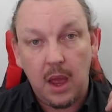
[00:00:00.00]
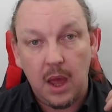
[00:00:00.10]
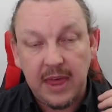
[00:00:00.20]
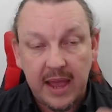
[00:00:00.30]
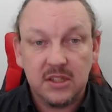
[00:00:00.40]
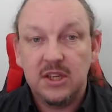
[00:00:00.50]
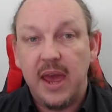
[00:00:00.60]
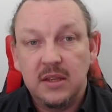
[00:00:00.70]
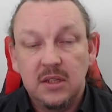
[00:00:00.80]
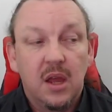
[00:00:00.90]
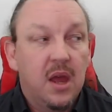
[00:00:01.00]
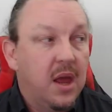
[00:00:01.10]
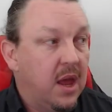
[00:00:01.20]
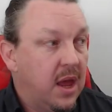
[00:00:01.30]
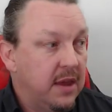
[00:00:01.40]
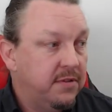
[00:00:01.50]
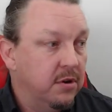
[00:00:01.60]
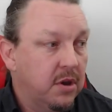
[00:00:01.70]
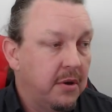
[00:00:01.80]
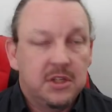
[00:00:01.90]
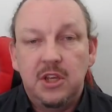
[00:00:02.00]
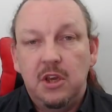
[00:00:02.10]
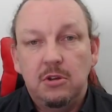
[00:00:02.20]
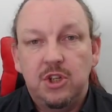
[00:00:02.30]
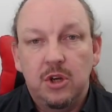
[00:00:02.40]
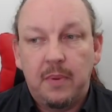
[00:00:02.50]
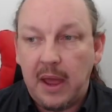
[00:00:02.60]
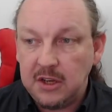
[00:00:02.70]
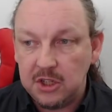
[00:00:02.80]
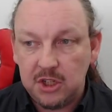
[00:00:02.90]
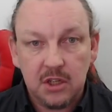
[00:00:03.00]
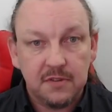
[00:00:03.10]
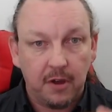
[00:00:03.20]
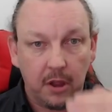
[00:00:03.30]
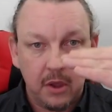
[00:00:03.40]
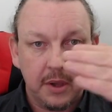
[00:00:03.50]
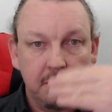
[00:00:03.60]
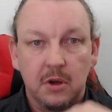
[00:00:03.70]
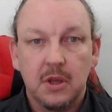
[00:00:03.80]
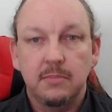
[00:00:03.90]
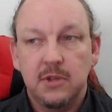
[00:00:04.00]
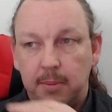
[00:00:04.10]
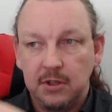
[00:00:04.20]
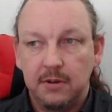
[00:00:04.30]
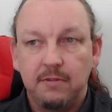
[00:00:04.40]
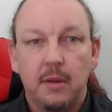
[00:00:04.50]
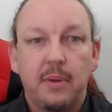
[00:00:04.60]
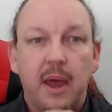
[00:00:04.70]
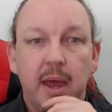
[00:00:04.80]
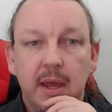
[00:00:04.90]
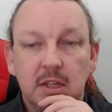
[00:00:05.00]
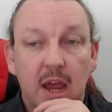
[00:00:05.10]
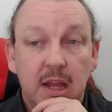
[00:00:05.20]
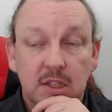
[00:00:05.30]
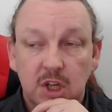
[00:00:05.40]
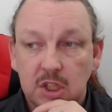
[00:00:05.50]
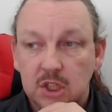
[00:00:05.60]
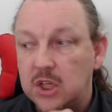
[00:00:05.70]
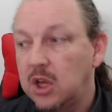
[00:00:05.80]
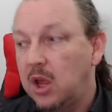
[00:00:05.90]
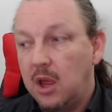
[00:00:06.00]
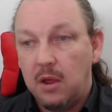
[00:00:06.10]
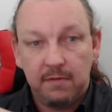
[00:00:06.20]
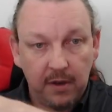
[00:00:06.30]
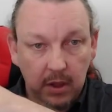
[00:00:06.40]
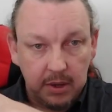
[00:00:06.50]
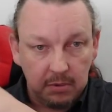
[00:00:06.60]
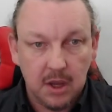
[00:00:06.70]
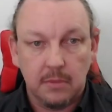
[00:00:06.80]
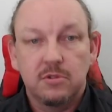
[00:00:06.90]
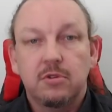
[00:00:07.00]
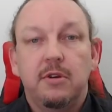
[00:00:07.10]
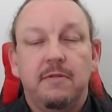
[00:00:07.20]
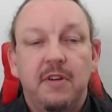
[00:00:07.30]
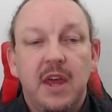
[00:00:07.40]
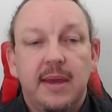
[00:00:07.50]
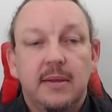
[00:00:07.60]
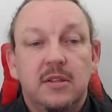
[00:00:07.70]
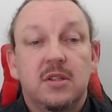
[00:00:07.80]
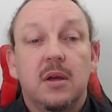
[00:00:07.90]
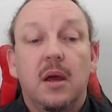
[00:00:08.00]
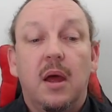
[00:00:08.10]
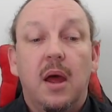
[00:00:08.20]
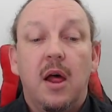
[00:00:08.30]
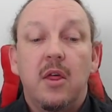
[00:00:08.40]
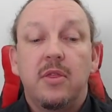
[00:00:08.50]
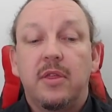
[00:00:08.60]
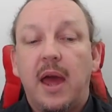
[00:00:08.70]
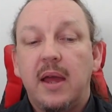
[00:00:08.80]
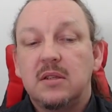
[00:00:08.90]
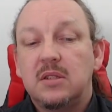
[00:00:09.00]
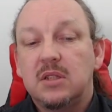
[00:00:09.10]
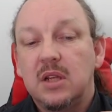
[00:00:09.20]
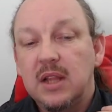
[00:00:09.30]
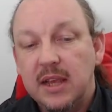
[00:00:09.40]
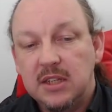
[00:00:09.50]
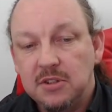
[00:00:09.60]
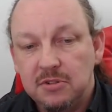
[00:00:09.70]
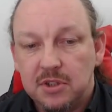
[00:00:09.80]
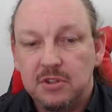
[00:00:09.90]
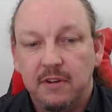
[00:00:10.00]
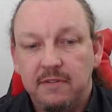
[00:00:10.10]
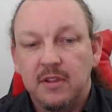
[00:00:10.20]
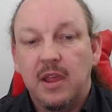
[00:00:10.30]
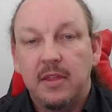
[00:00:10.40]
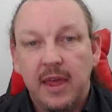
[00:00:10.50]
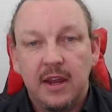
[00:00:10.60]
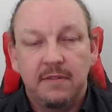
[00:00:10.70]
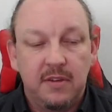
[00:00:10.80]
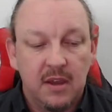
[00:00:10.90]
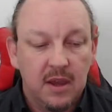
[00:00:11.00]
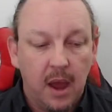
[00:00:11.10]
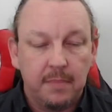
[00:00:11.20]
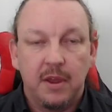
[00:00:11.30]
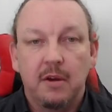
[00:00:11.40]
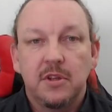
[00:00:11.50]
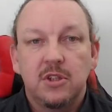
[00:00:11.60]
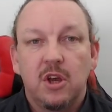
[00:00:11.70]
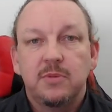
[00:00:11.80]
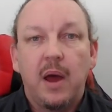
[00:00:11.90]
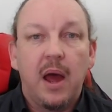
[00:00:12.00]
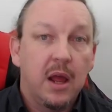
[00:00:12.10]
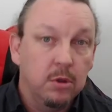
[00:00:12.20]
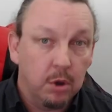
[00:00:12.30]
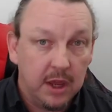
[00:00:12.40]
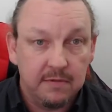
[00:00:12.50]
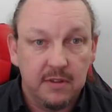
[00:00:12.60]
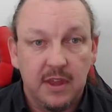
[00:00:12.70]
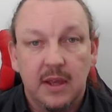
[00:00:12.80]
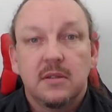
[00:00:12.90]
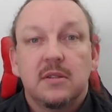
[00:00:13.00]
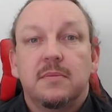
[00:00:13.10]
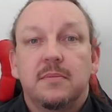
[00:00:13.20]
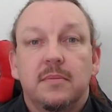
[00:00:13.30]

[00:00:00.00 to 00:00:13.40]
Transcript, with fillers: That said, if you're going to YouTube and you're just following what comes up on your front page and just following what comes through your feeds, that's less interest driven than if you're up there on the search bar looking for things.